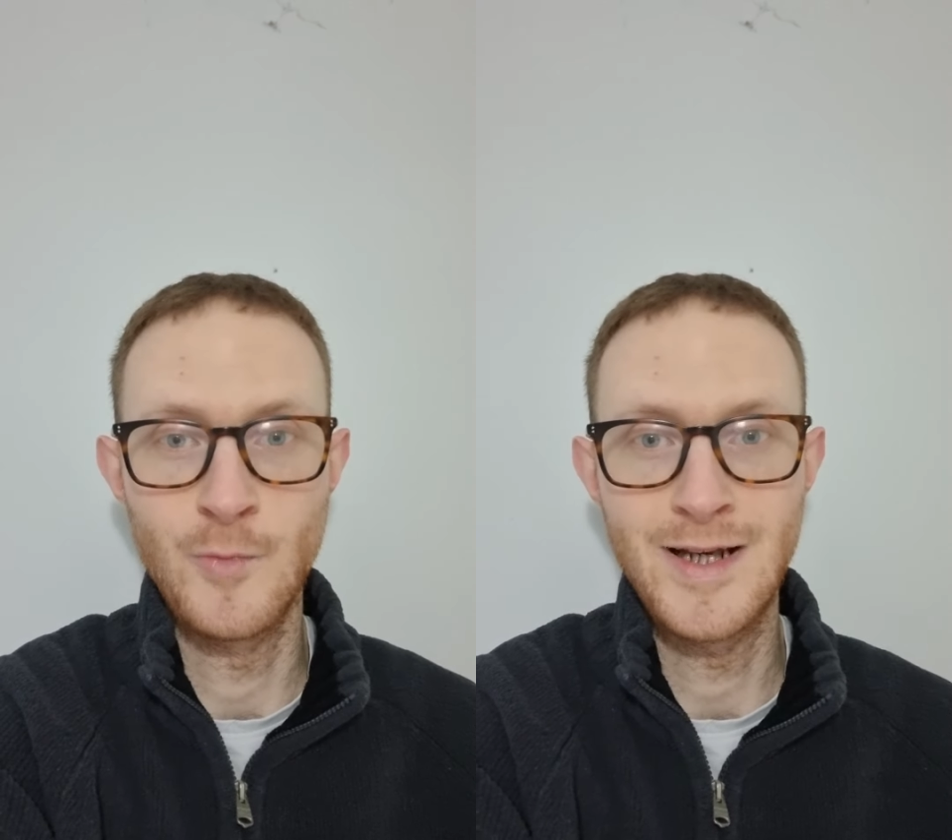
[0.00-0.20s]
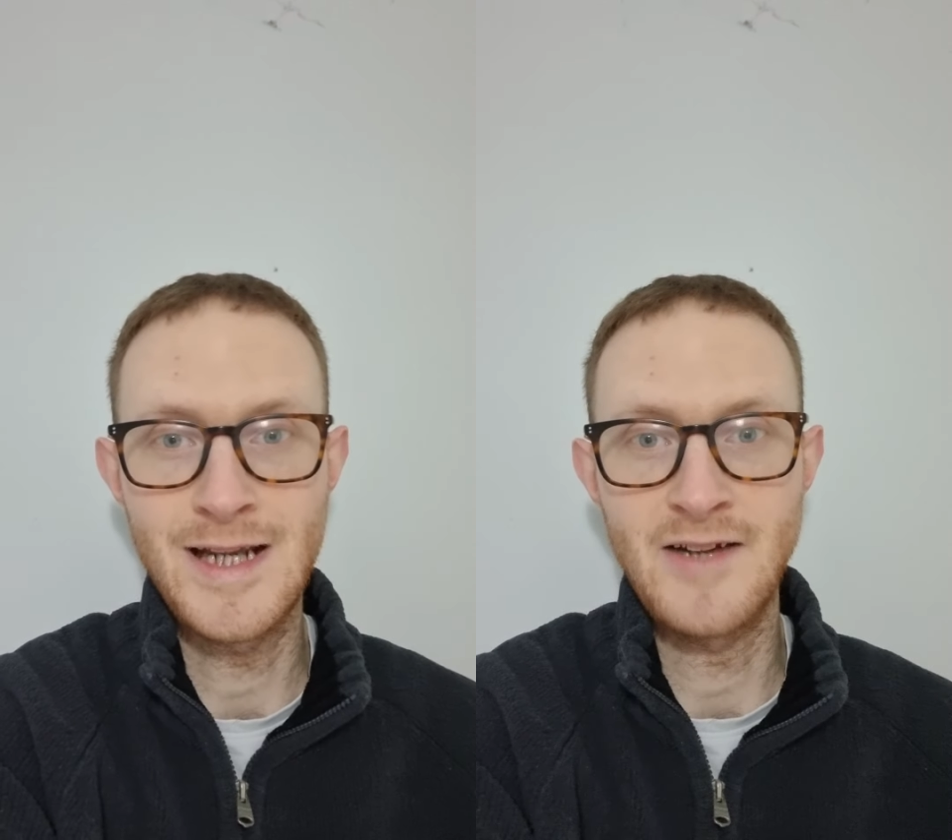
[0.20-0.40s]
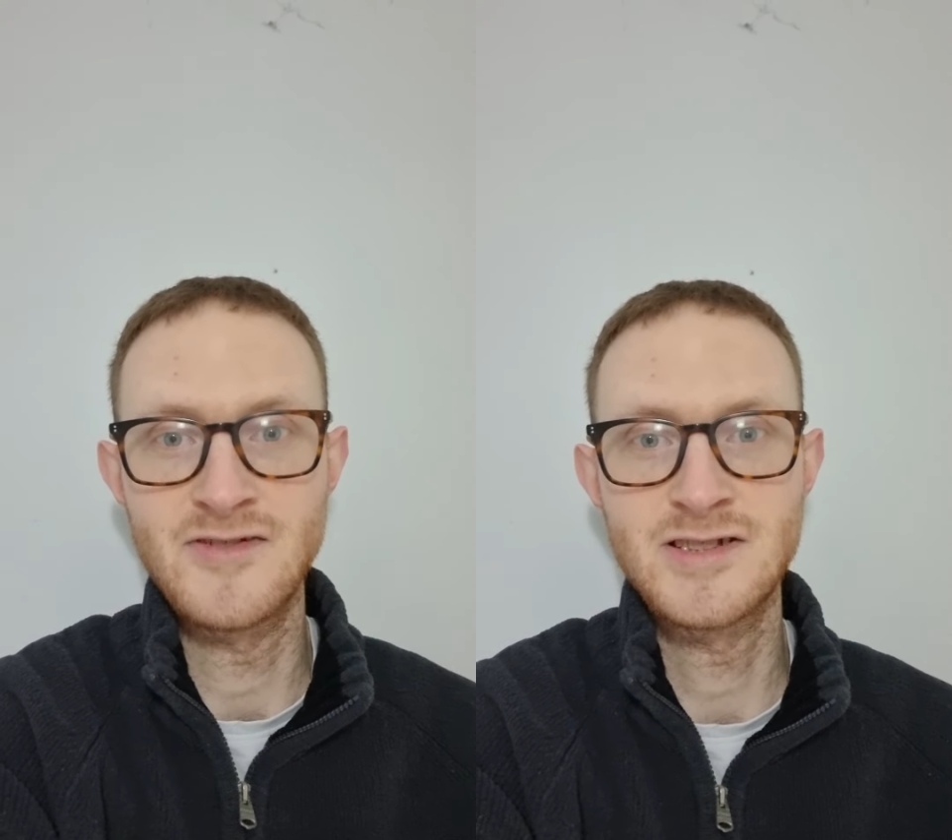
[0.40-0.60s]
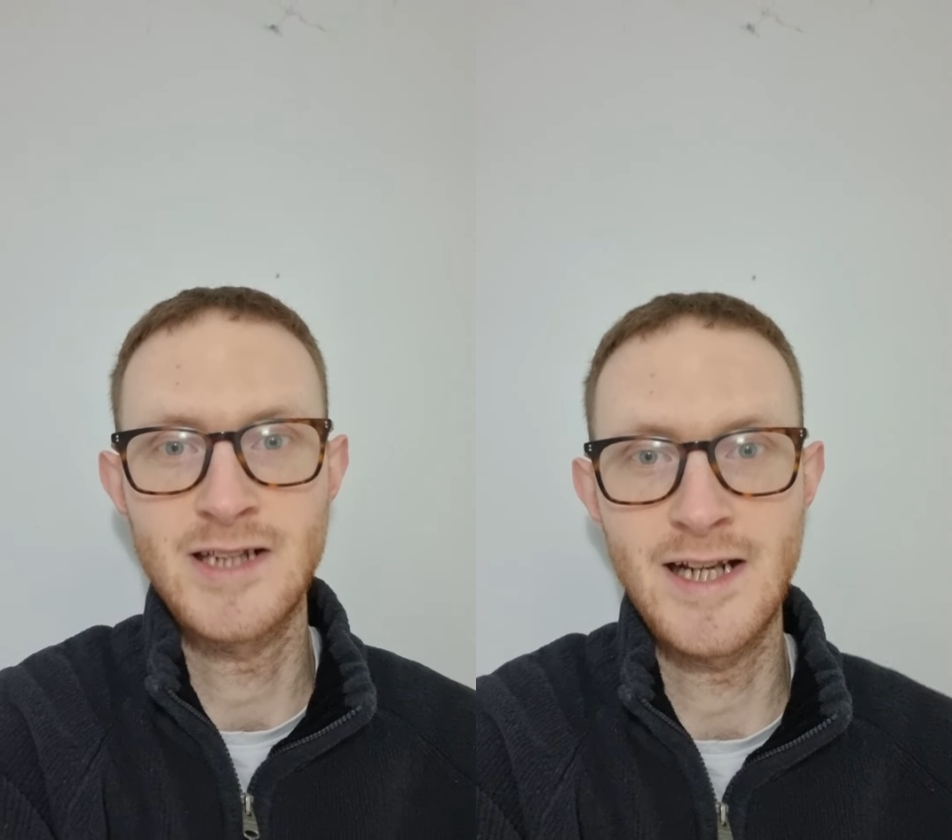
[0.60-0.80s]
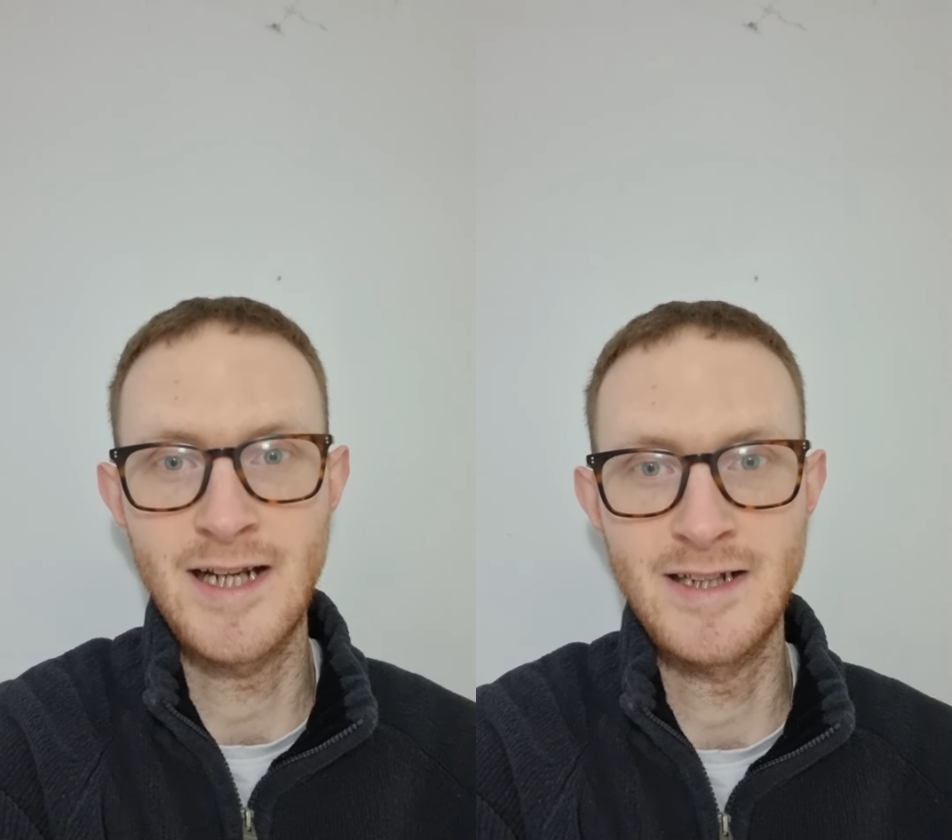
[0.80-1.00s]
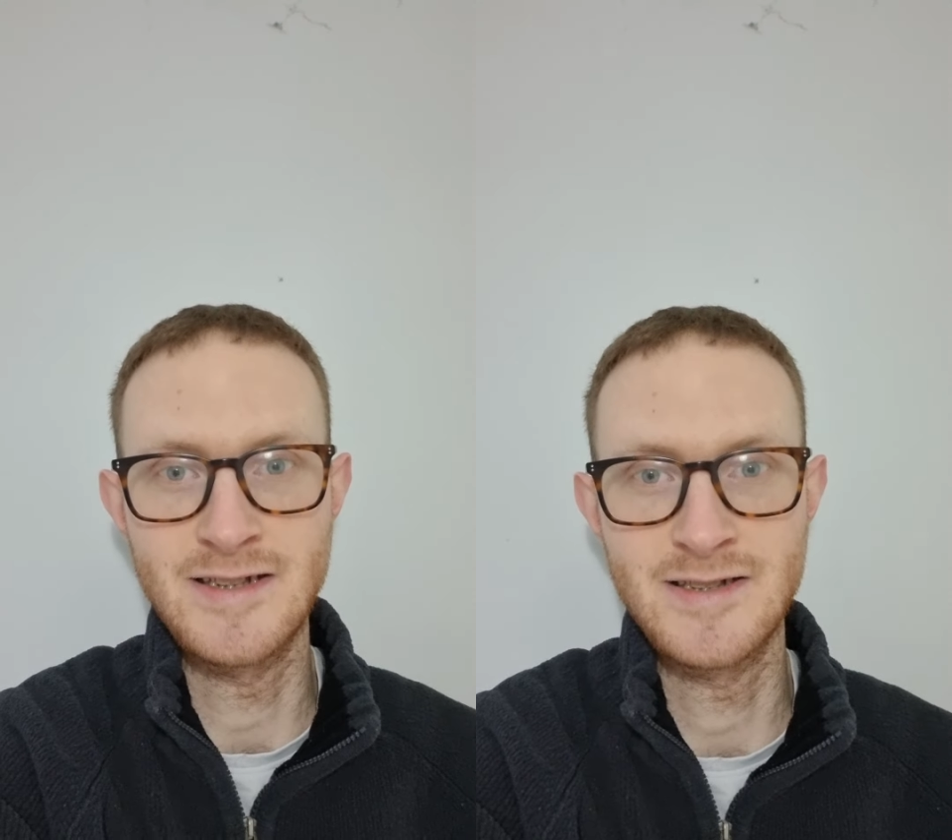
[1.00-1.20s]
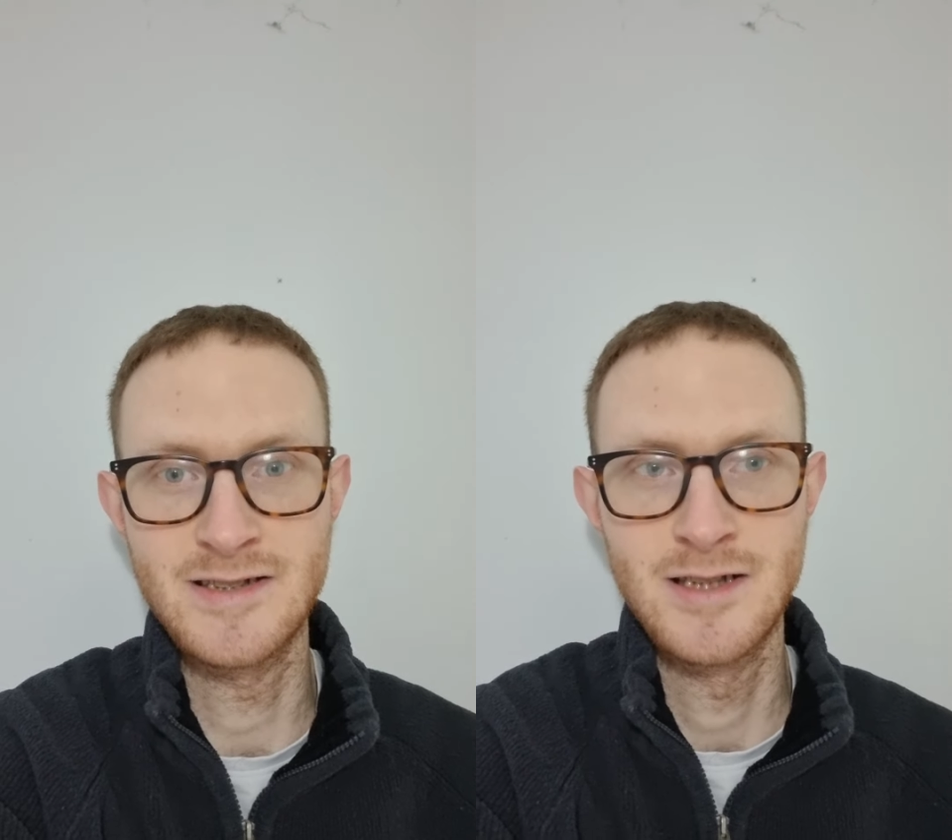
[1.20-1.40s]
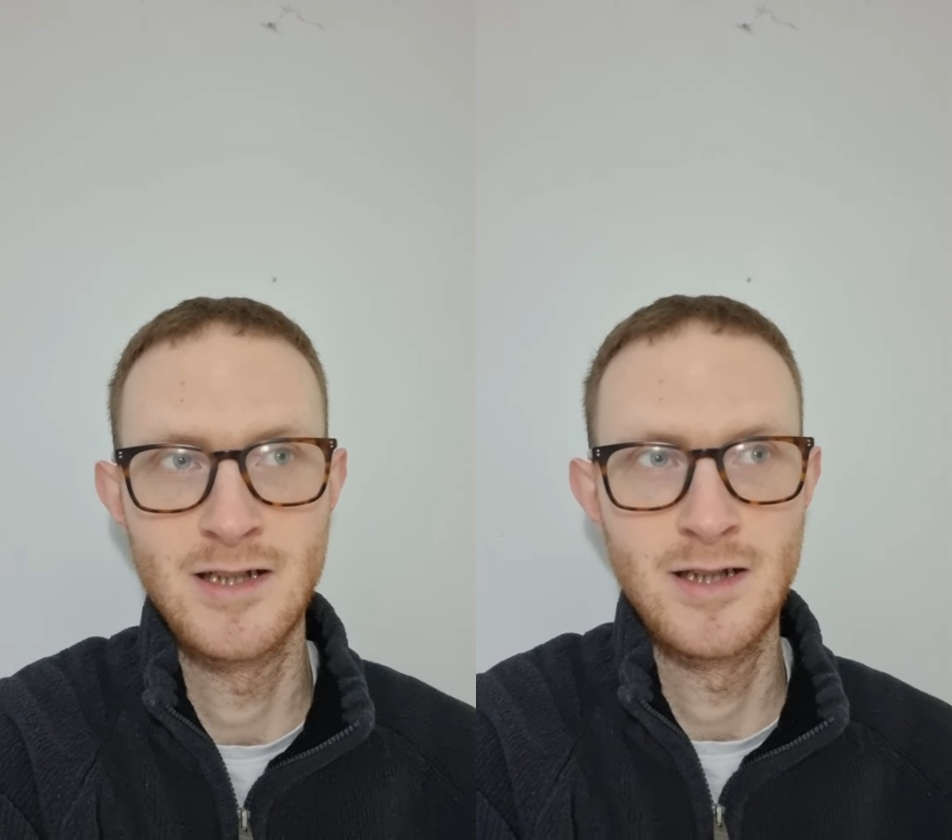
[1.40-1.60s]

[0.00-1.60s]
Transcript: beliefs is